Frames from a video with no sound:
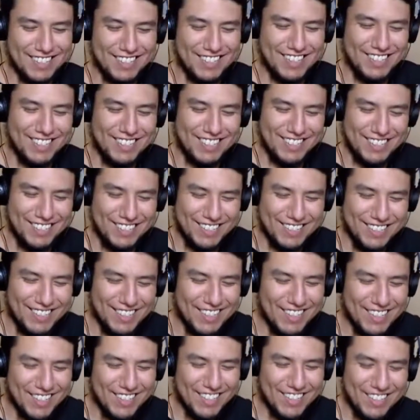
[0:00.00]
him.
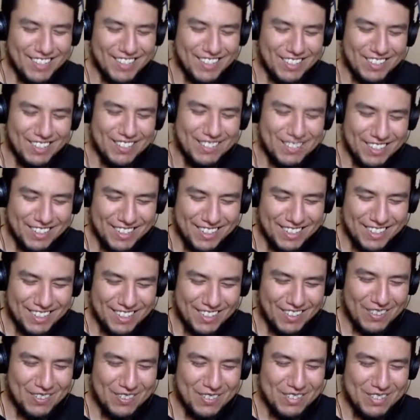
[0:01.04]

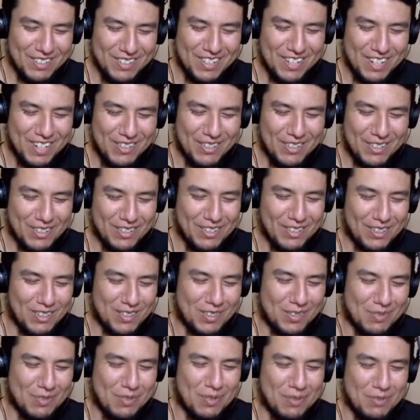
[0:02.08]
I've seen how he
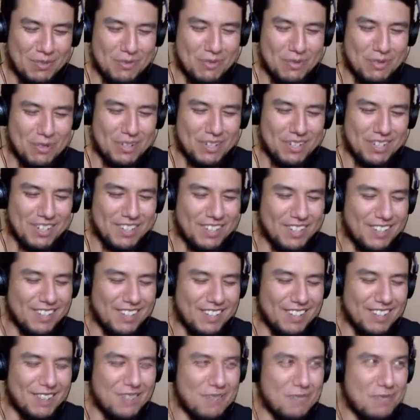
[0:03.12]
talks about Fortnite
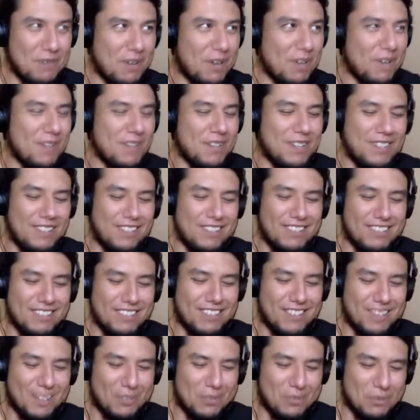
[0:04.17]
in private. He
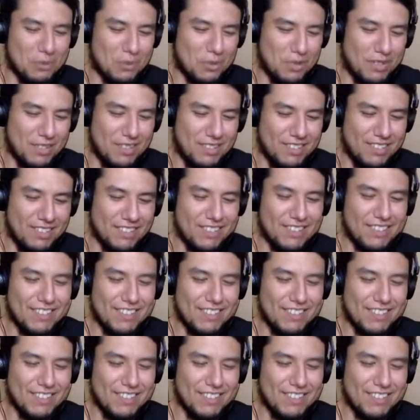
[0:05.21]
doesn't like Fortnite.